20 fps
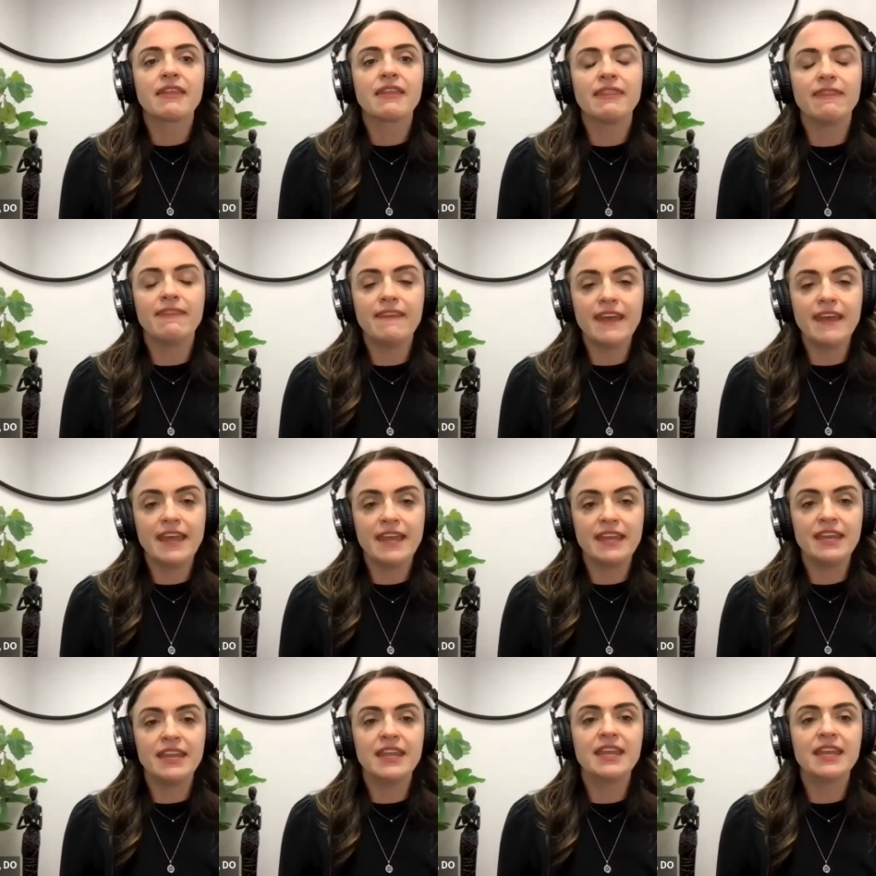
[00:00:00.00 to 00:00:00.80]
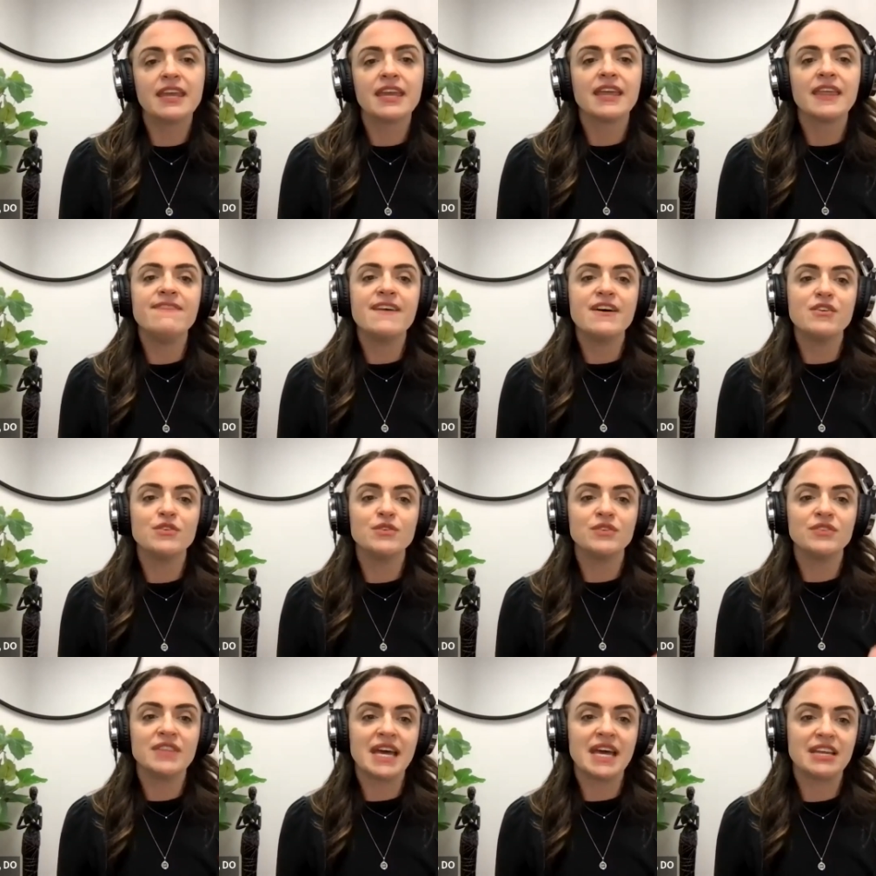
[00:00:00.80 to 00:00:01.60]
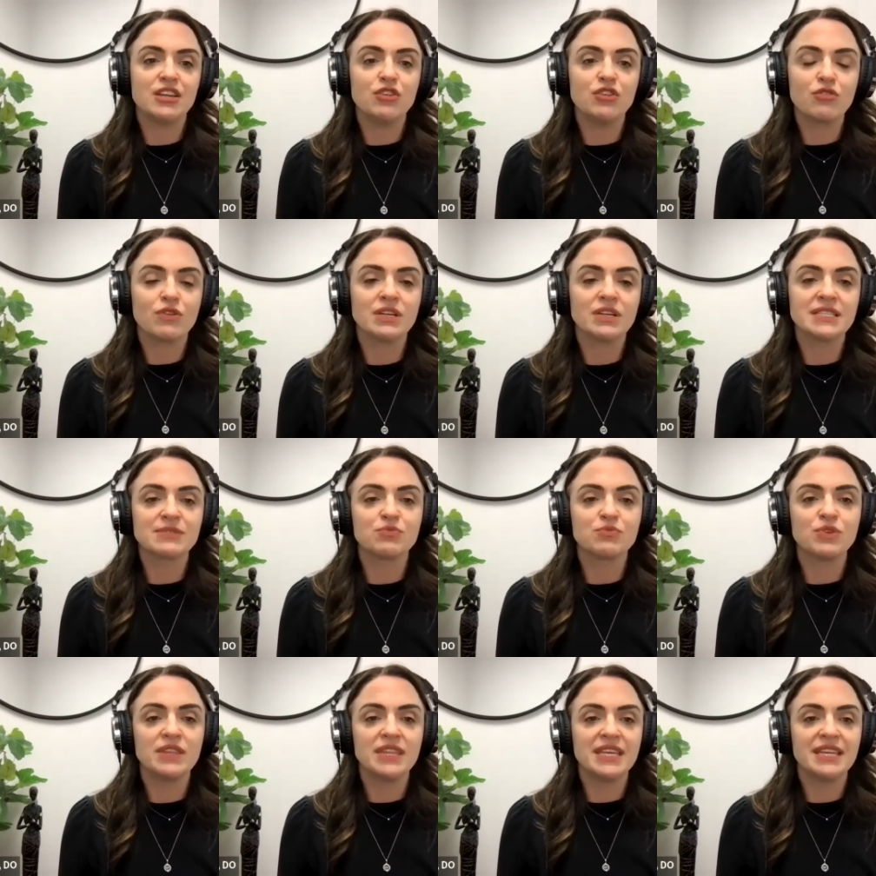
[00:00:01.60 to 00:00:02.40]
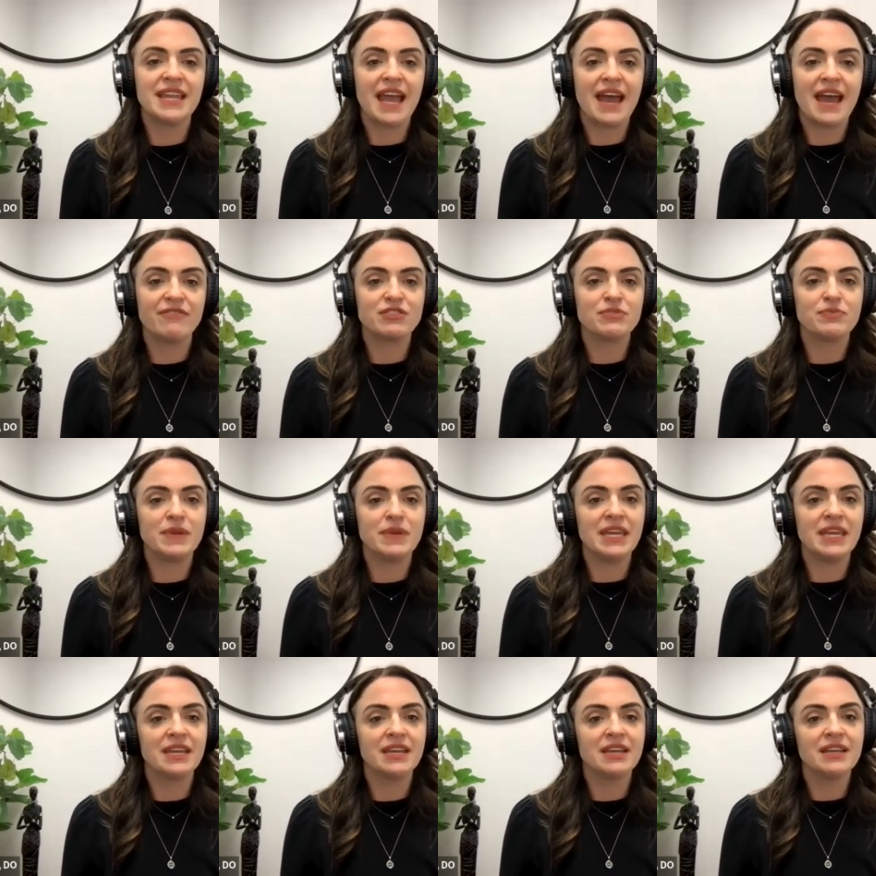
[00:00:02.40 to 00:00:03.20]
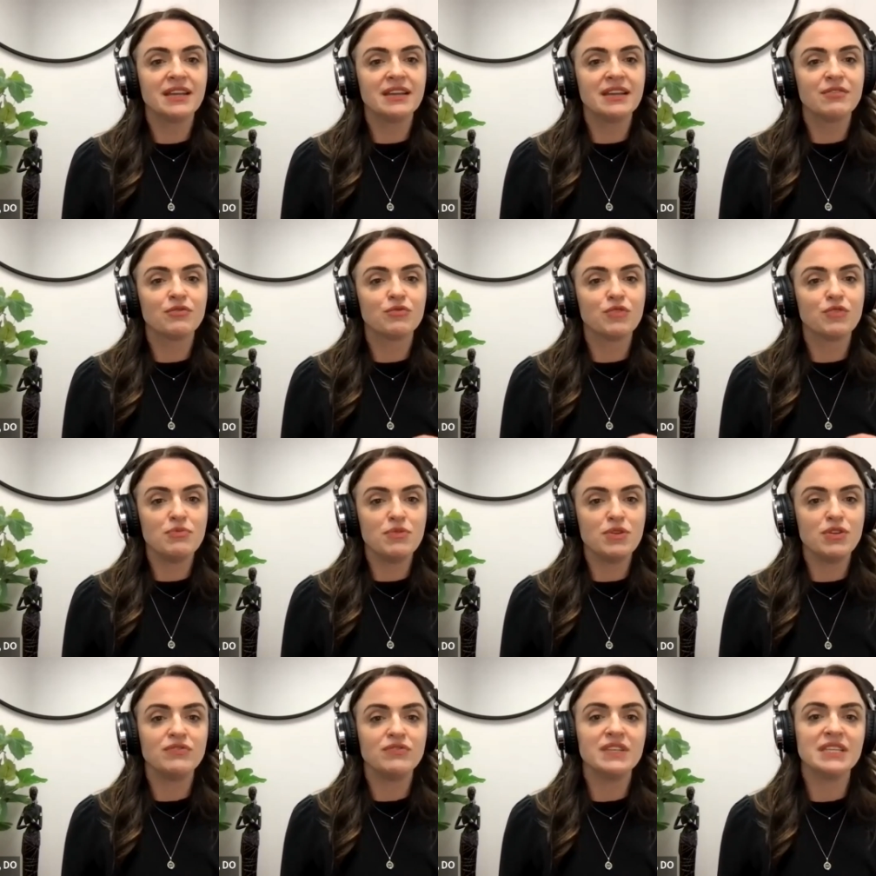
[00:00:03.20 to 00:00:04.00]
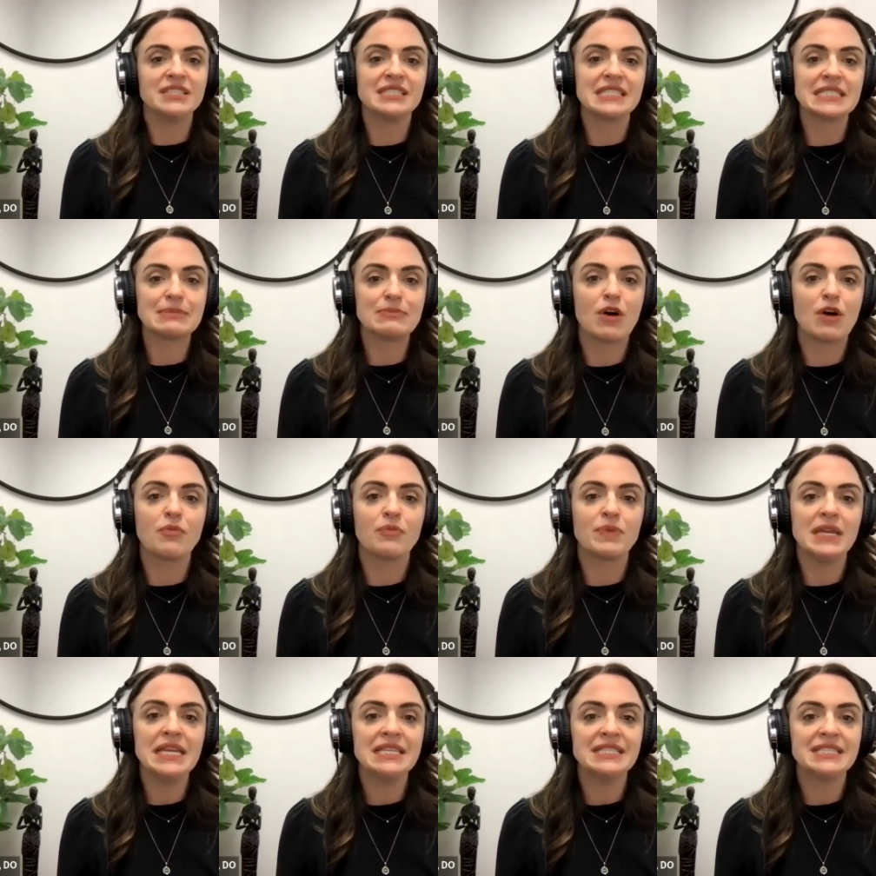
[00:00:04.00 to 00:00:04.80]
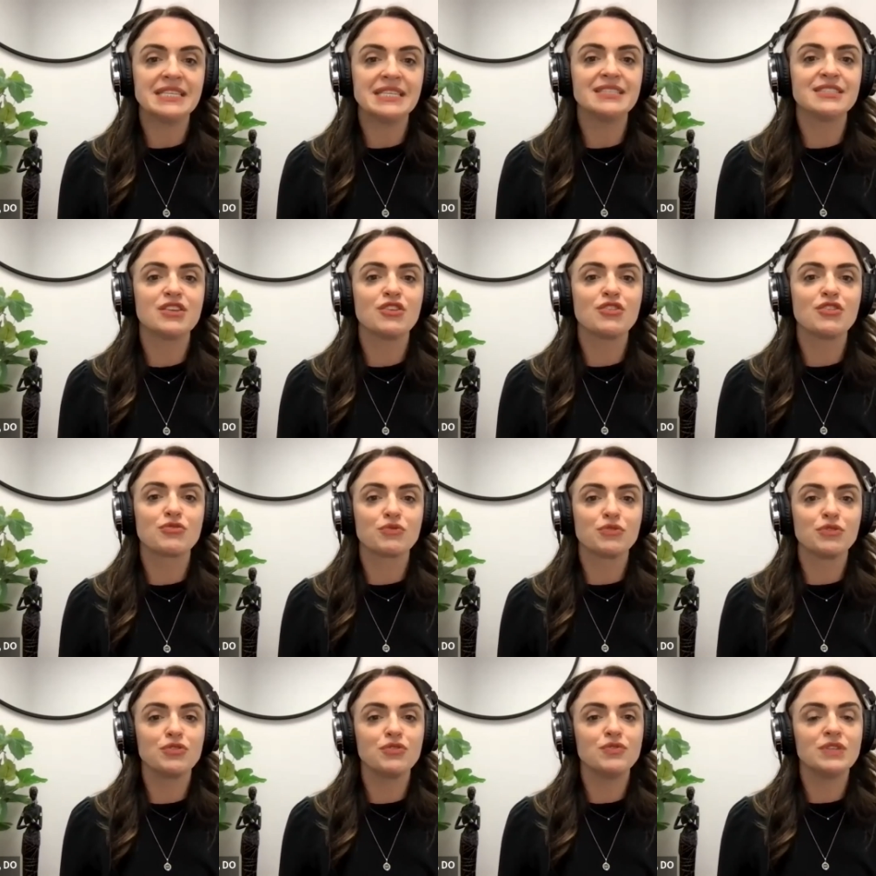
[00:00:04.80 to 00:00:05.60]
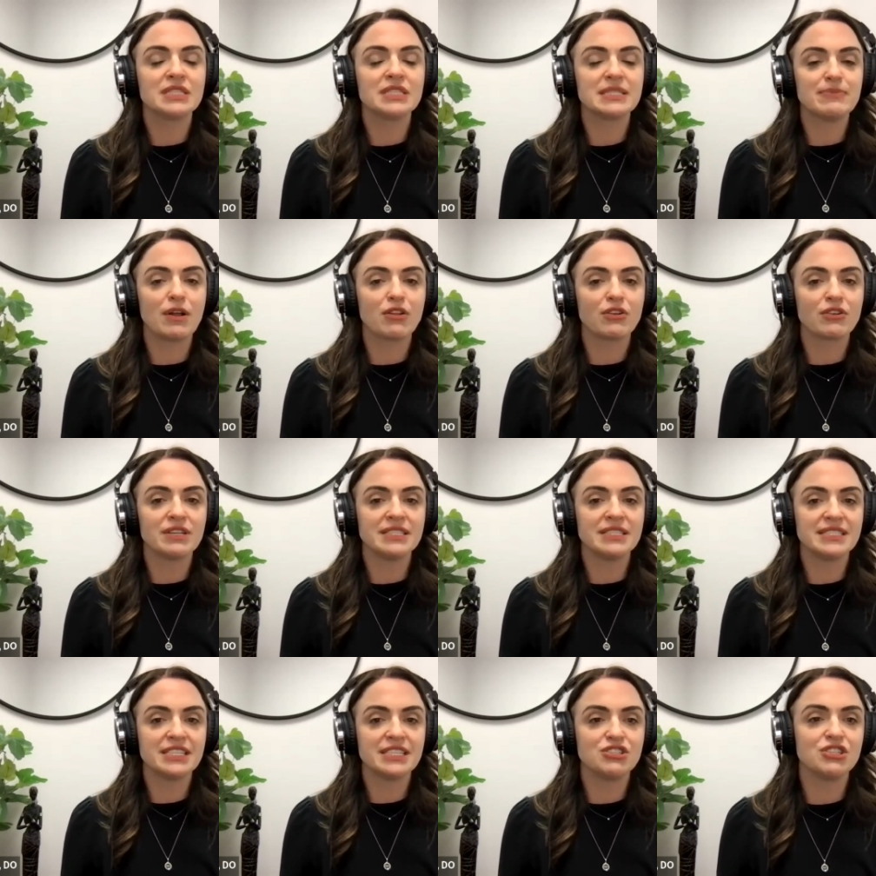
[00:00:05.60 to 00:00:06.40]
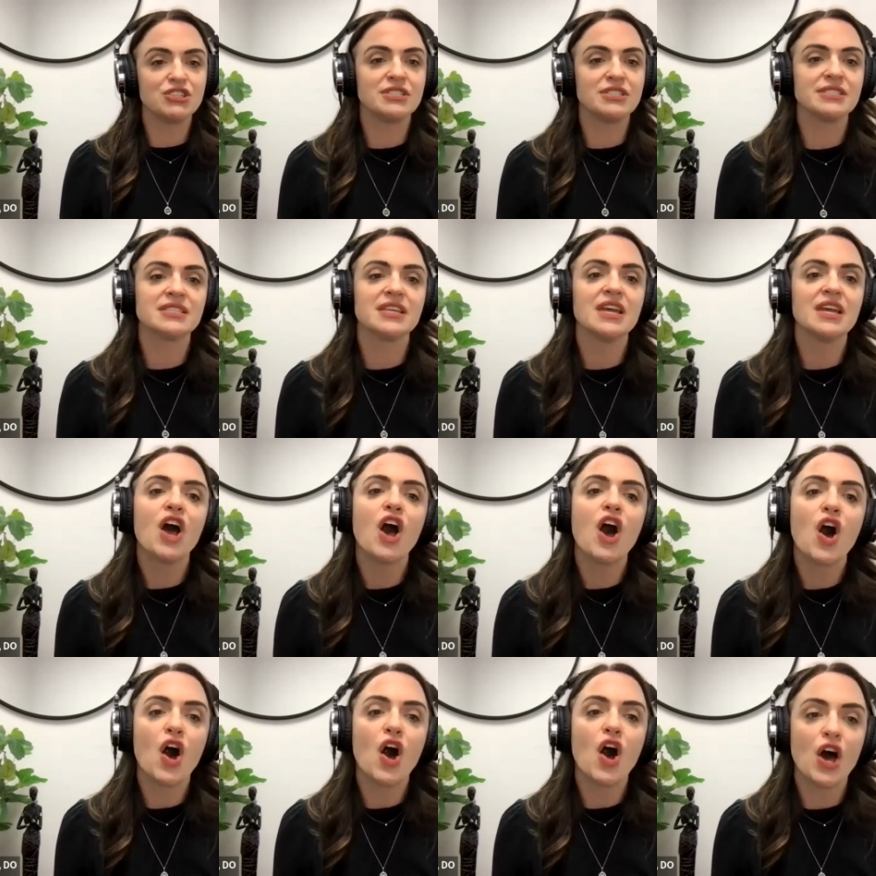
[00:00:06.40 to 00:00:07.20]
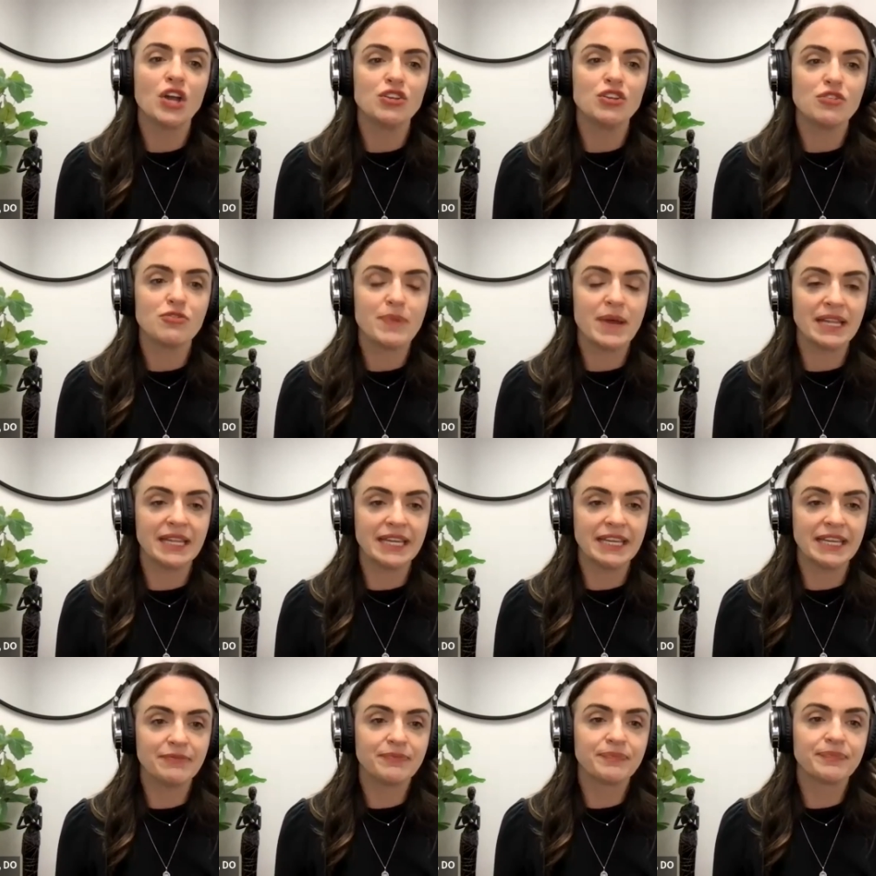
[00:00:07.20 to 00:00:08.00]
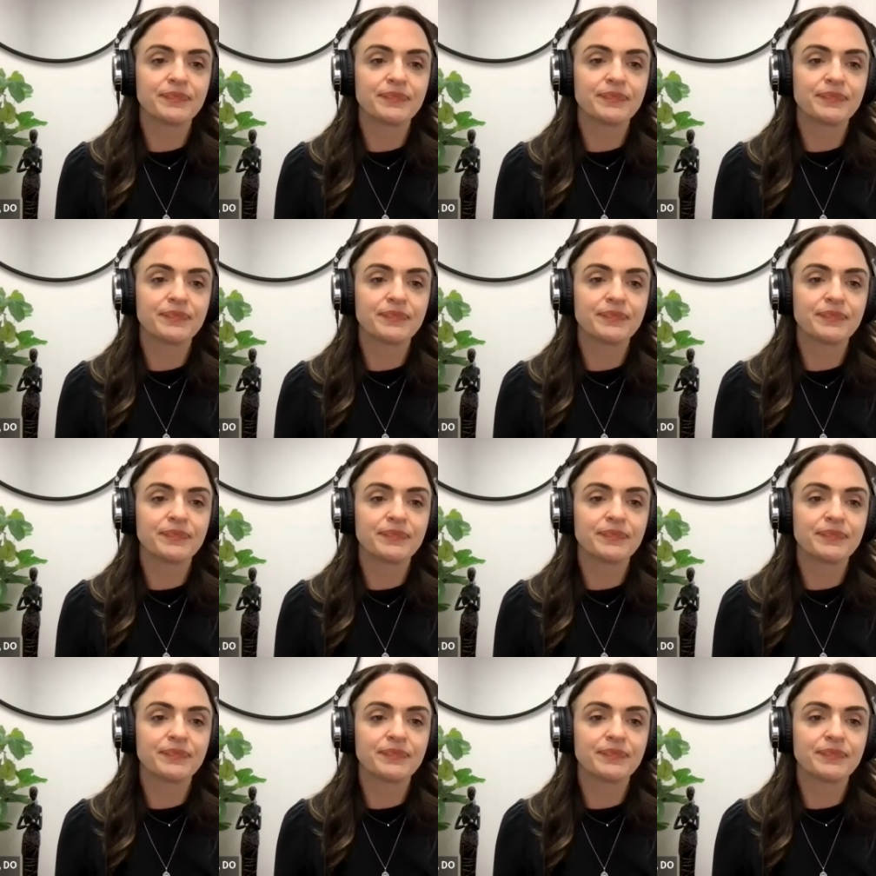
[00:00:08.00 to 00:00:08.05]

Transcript: then that uterus would then have to be removed in small pieces through the smaller incisions on your belly.